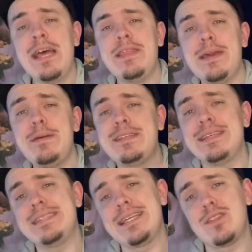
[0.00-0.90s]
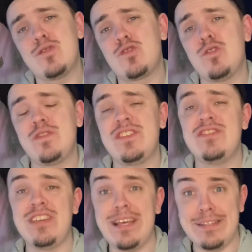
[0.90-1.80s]
they basically take those
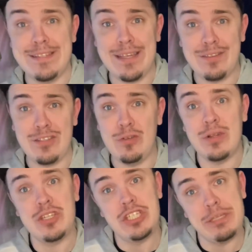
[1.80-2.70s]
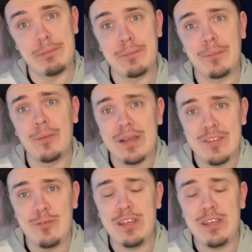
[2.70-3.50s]
services and sell it to you at a cheaper price,